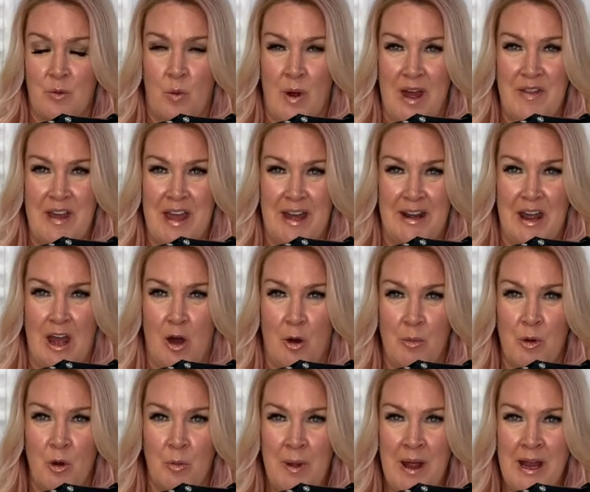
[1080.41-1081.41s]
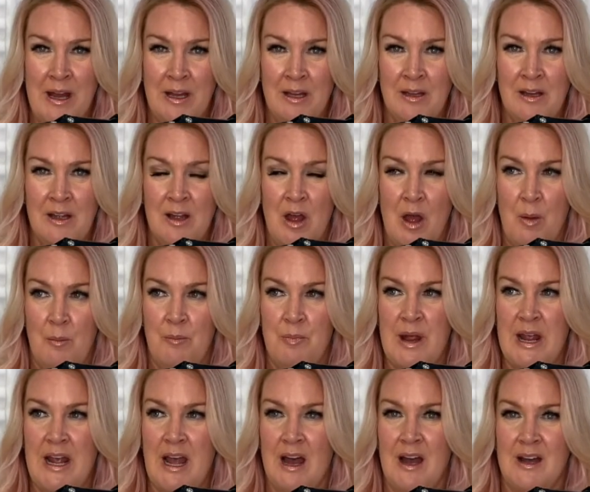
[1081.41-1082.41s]
why they had elbow pain,
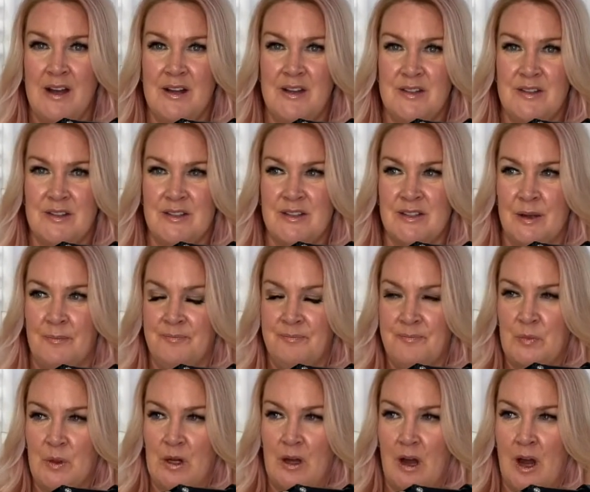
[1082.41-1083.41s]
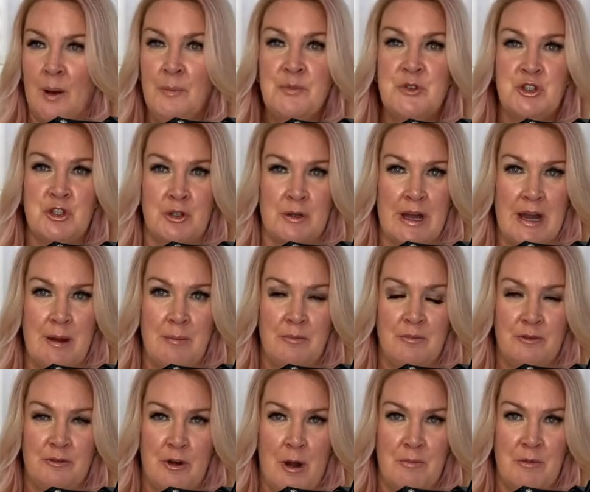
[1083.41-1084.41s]
because upstream
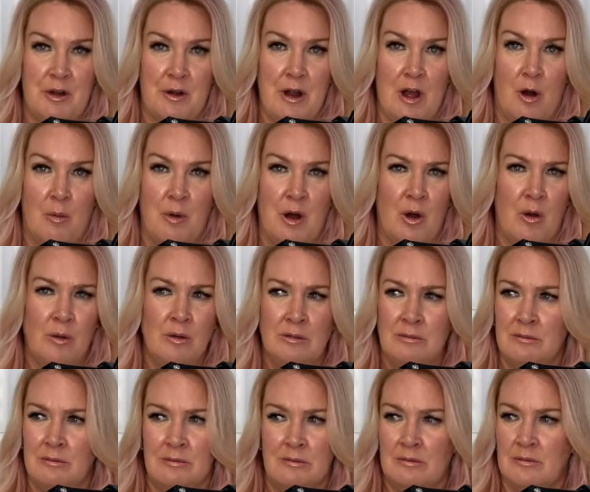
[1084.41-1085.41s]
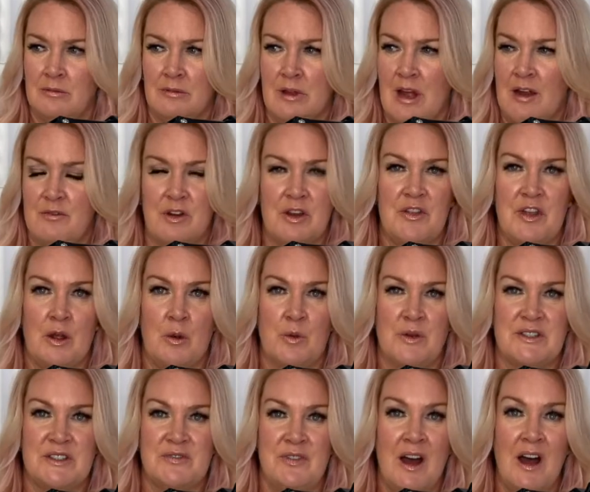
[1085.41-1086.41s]
from their elbow, everything
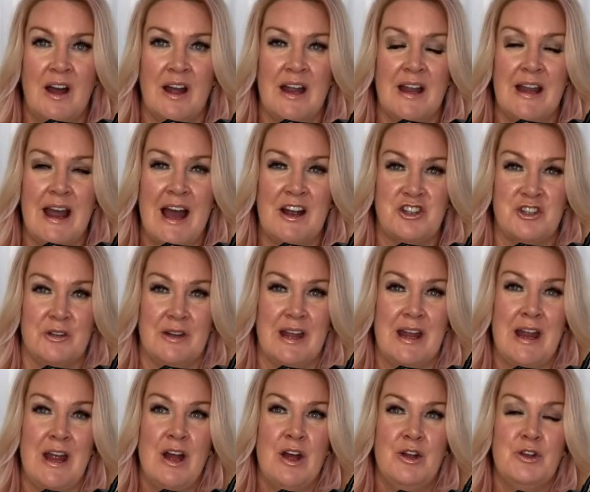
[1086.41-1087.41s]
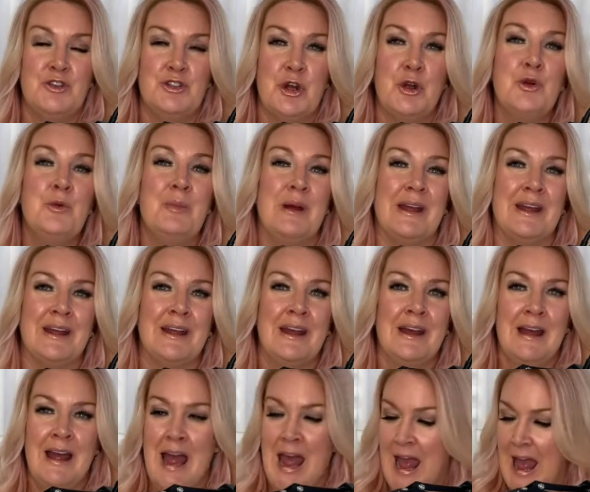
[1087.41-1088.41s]
was fine, actually too
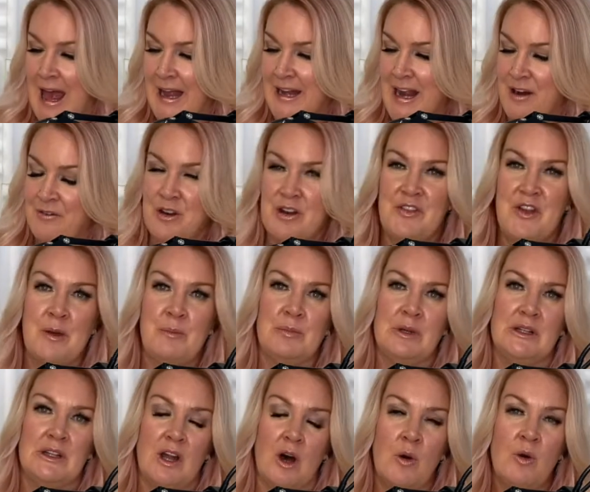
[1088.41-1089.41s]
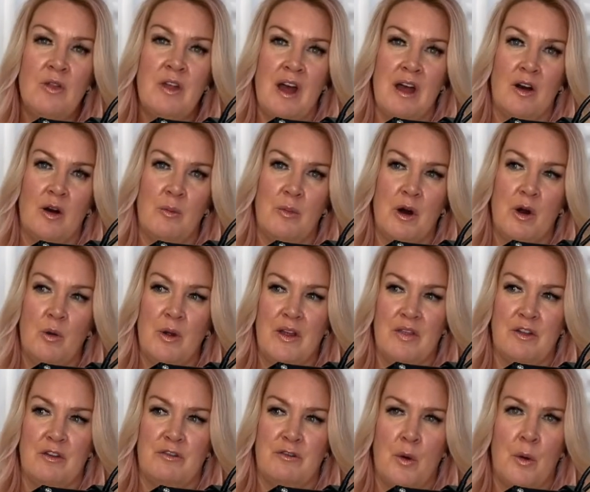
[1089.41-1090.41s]
big, and everything below the elbow in
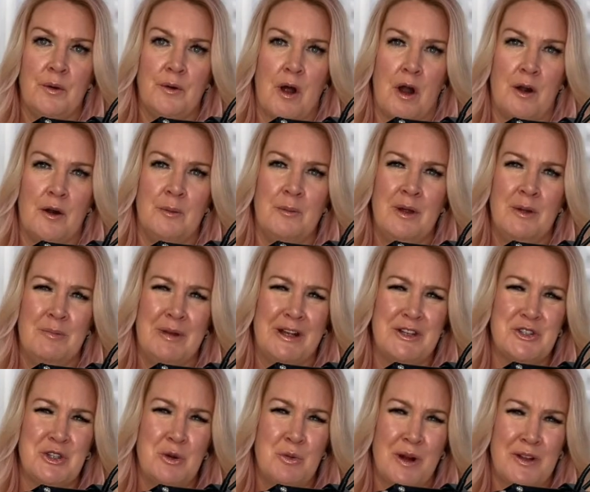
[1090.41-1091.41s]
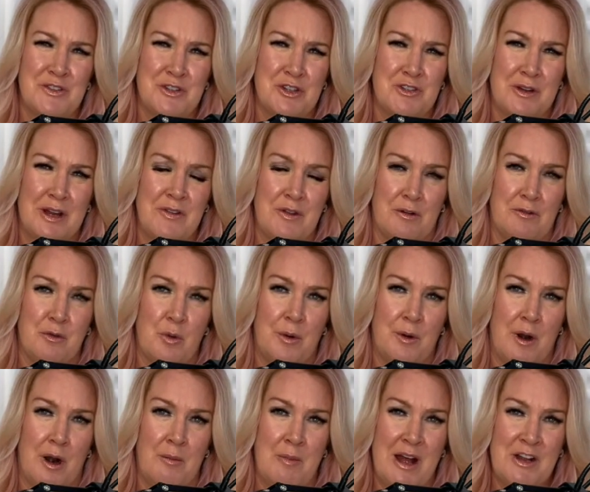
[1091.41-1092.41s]
the forearm, because who wants to train their
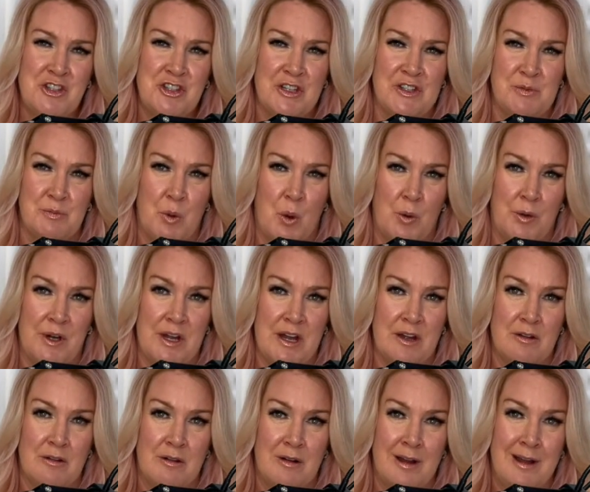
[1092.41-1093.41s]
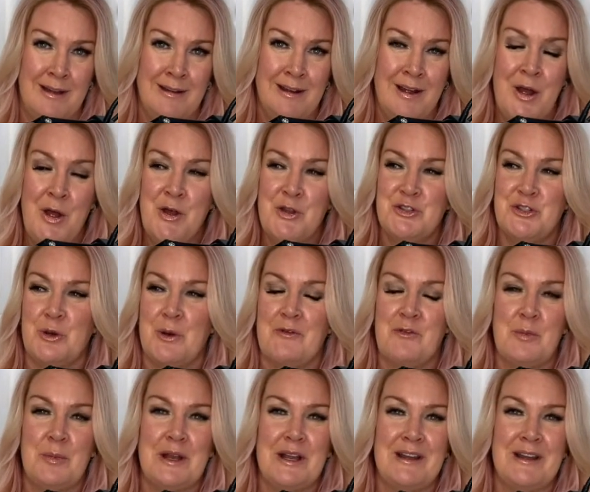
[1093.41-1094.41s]
forearm? That shit's boring, right? So
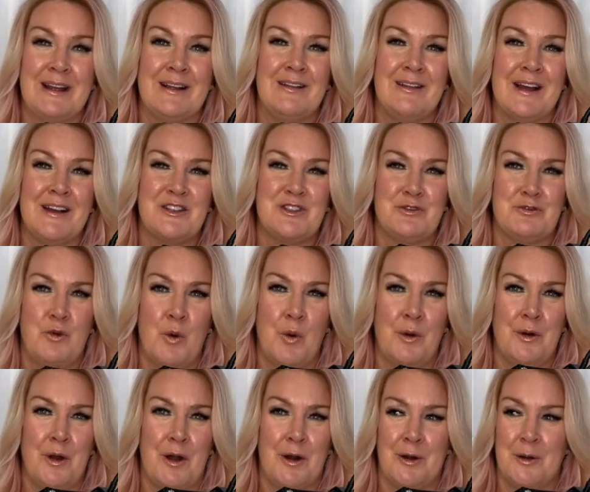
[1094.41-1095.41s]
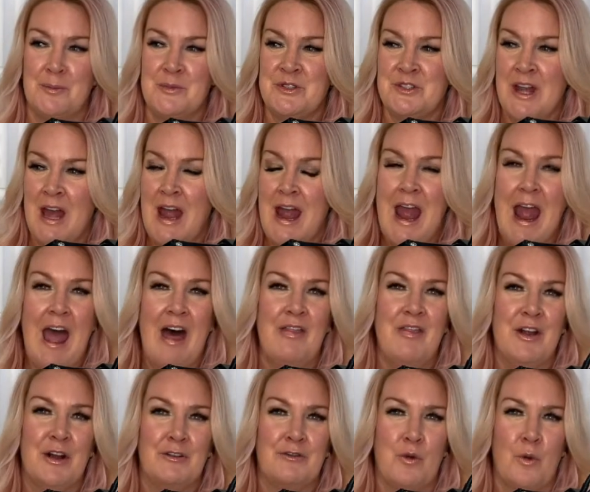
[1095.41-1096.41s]
everybody neglects forearms, and
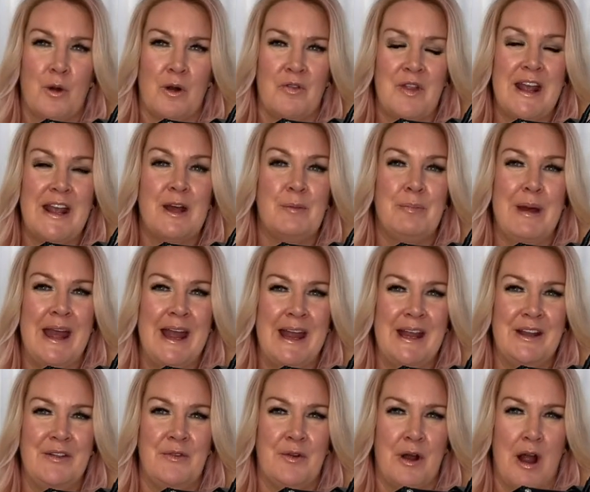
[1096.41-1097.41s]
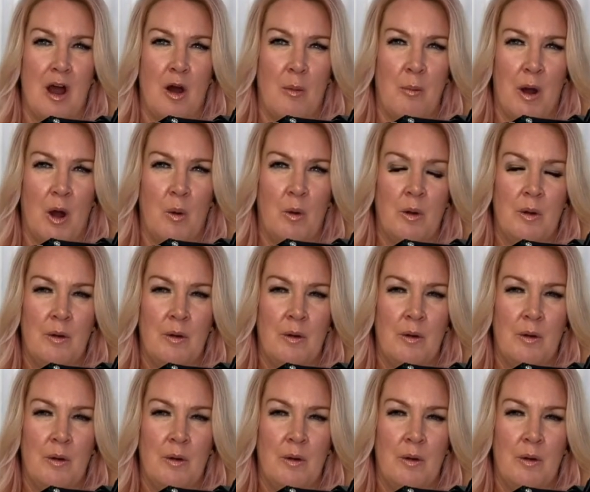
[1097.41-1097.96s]
therefore they get pain in their elbow.